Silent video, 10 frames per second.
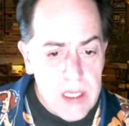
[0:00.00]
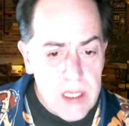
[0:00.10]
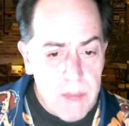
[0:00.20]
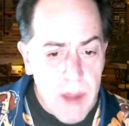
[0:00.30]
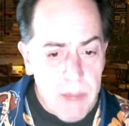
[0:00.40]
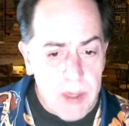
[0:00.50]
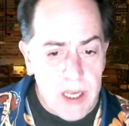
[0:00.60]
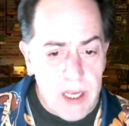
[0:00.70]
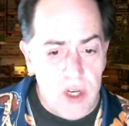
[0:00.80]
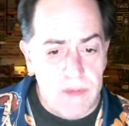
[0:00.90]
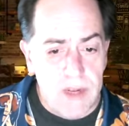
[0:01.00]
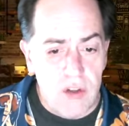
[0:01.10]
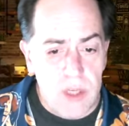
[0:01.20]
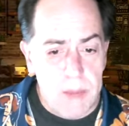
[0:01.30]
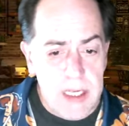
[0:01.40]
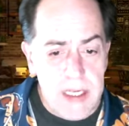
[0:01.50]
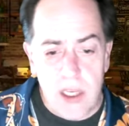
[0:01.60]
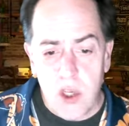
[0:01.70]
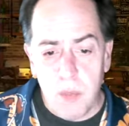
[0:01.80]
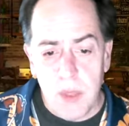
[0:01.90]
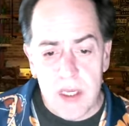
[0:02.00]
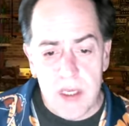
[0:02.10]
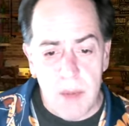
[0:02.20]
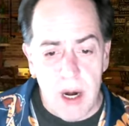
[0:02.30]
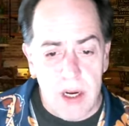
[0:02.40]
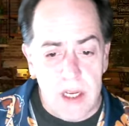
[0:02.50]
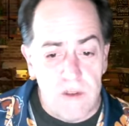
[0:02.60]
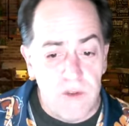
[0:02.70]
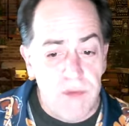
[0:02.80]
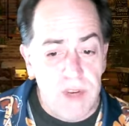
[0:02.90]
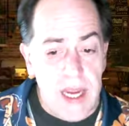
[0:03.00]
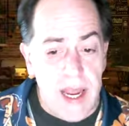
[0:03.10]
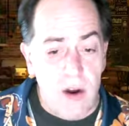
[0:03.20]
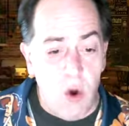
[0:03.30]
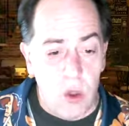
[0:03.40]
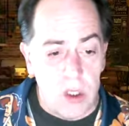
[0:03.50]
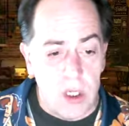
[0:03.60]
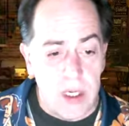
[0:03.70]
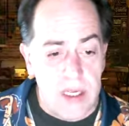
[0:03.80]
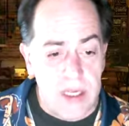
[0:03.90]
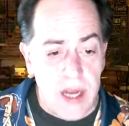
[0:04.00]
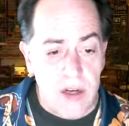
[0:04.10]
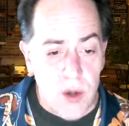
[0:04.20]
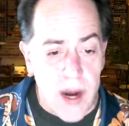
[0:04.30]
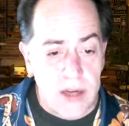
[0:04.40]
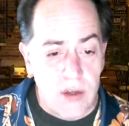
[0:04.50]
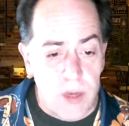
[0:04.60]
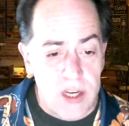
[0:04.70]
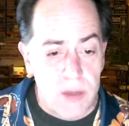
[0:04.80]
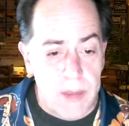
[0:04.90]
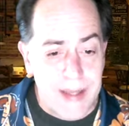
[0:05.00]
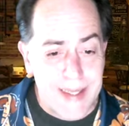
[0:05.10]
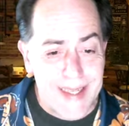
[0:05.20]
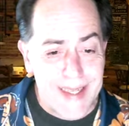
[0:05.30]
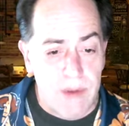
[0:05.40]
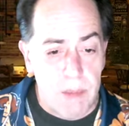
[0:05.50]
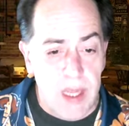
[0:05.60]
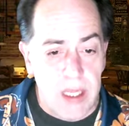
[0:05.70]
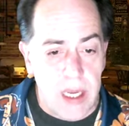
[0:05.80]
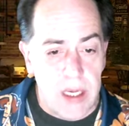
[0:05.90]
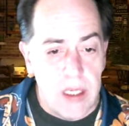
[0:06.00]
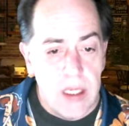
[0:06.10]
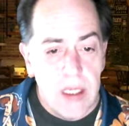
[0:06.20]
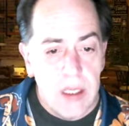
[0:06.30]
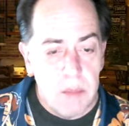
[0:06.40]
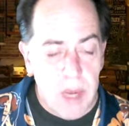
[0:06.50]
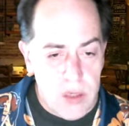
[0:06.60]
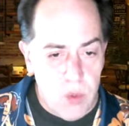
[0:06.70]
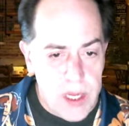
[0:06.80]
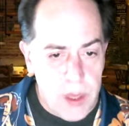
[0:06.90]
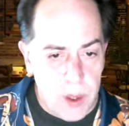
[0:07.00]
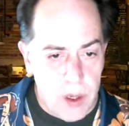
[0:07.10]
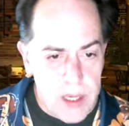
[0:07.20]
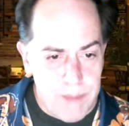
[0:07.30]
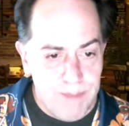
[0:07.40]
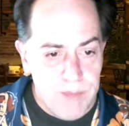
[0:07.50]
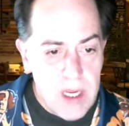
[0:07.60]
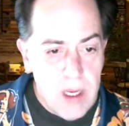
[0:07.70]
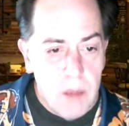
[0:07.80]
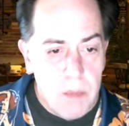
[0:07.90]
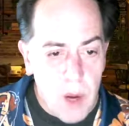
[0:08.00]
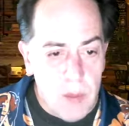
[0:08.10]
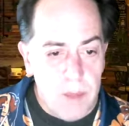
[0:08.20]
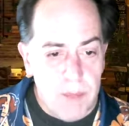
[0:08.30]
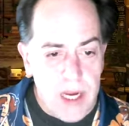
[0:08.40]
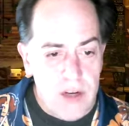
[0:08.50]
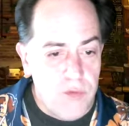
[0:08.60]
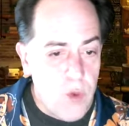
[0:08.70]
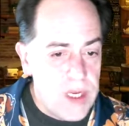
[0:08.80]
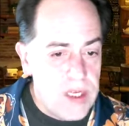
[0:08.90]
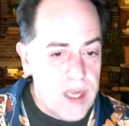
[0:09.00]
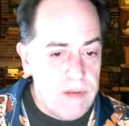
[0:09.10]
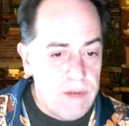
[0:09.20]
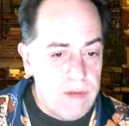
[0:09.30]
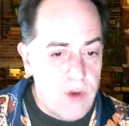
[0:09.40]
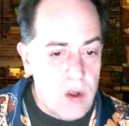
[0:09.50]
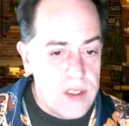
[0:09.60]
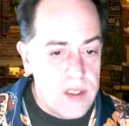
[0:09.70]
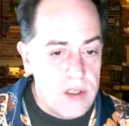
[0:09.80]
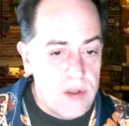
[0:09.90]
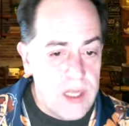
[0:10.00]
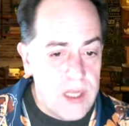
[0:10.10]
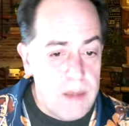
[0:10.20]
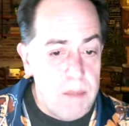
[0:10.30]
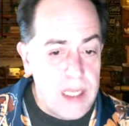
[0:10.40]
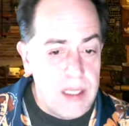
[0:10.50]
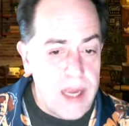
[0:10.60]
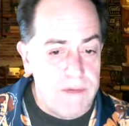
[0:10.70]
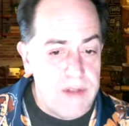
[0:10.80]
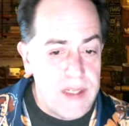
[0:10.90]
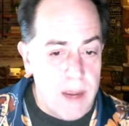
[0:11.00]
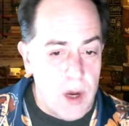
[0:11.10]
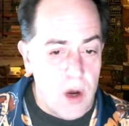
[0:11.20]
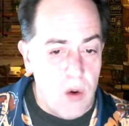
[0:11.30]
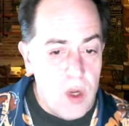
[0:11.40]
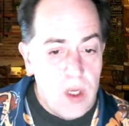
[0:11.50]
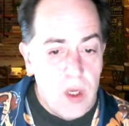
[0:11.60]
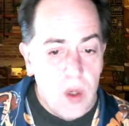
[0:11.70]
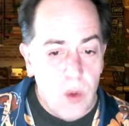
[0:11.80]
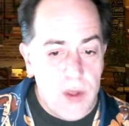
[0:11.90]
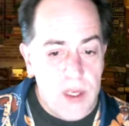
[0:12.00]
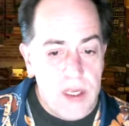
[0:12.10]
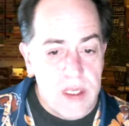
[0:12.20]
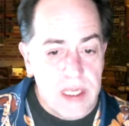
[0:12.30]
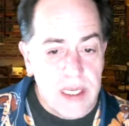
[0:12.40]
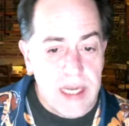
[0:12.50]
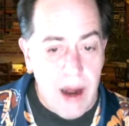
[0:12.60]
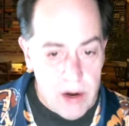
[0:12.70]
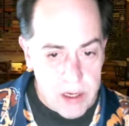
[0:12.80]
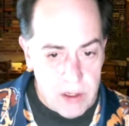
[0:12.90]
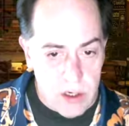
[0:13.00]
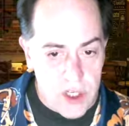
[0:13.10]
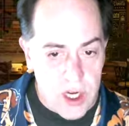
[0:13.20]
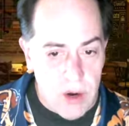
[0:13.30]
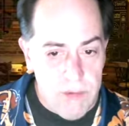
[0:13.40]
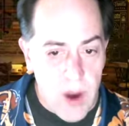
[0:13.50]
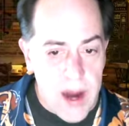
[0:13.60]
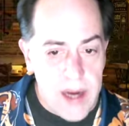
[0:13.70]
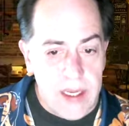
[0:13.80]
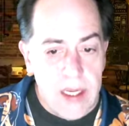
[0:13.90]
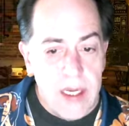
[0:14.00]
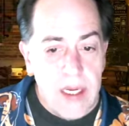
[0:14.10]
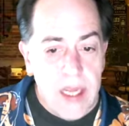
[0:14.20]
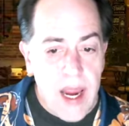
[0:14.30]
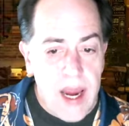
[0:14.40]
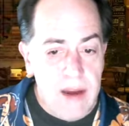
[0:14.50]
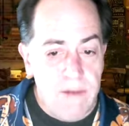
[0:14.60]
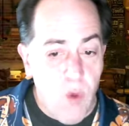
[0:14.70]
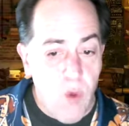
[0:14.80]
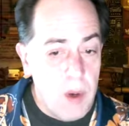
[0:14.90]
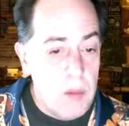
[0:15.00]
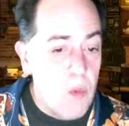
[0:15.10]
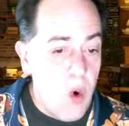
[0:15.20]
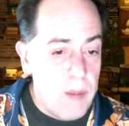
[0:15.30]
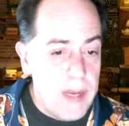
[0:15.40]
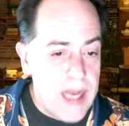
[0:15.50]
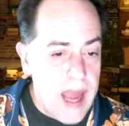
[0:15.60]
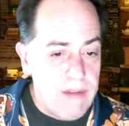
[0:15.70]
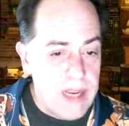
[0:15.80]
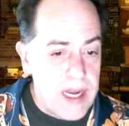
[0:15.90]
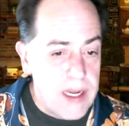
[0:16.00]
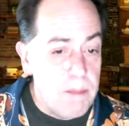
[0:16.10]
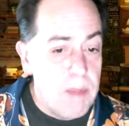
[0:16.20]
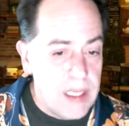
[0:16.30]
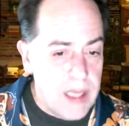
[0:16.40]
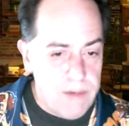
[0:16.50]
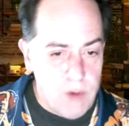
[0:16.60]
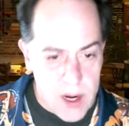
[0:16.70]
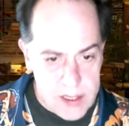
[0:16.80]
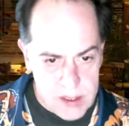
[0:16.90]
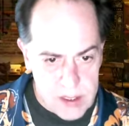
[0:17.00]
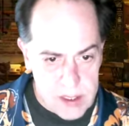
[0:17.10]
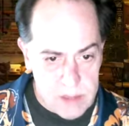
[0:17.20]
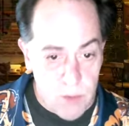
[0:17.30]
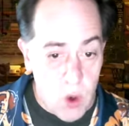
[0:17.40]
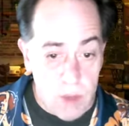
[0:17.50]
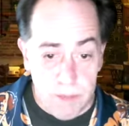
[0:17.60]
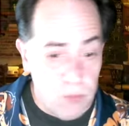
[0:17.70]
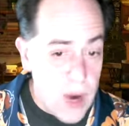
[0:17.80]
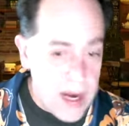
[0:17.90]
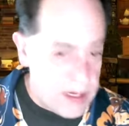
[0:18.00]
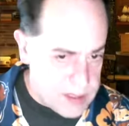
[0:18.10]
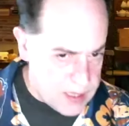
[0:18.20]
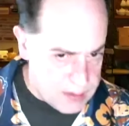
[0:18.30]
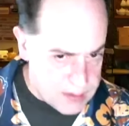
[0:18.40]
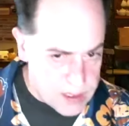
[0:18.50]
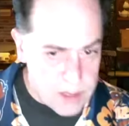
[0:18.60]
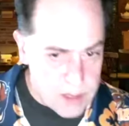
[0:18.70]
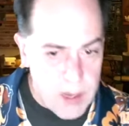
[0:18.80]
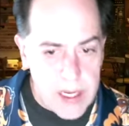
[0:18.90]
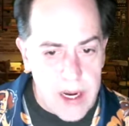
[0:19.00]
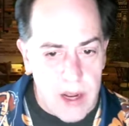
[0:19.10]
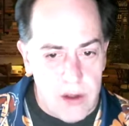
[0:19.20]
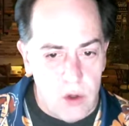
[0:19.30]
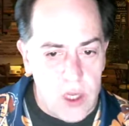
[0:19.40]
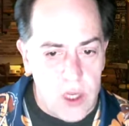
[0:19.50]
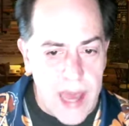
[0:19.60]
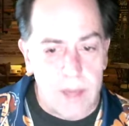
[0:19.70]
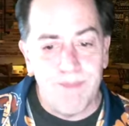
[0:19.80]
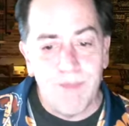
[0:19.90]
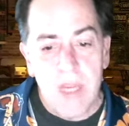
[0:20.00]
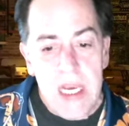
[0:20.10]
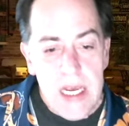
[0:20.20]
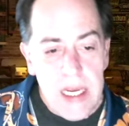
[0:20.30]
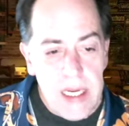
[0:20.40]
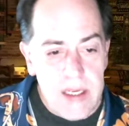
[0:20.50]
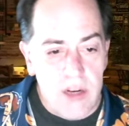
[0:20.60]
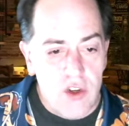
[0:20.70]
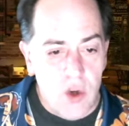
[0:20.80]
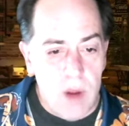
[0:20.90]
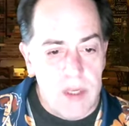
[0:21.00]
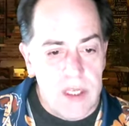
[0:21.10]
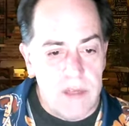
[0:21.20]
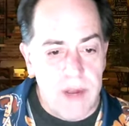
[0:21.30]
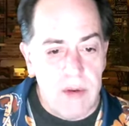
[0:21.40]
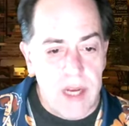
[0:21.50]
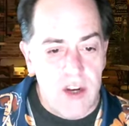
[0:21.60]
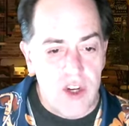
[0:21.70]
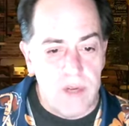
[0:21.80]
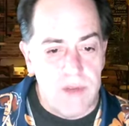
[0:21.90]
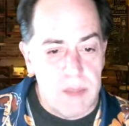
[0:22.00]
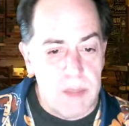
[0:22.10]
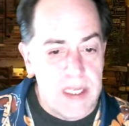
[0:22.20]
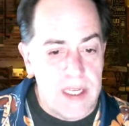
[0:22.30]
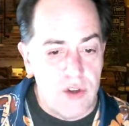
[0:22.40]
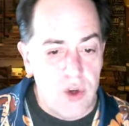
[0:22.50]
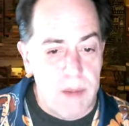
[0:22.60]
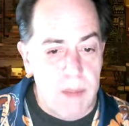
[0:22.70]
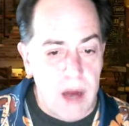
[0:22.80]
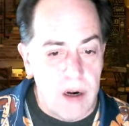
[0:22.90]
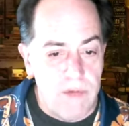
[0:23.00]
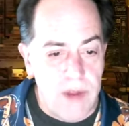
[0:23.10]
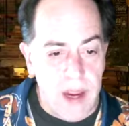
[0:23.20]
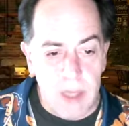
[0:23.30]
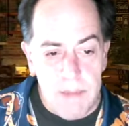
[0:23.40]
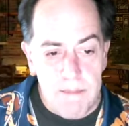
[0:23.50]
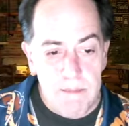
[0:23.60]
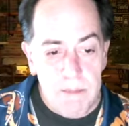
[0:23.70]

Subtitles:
The population of LGBTQ plus Americans 50 and older is on track to reach about 7 million by 2030. Bomer, age 47, falls into the midlife demo with his character, Jerry Frank, a former Mormon navigating a midlife crisis, or renaissance, depending on how you look at it. He said joy was the foundation of his mid-century modern family.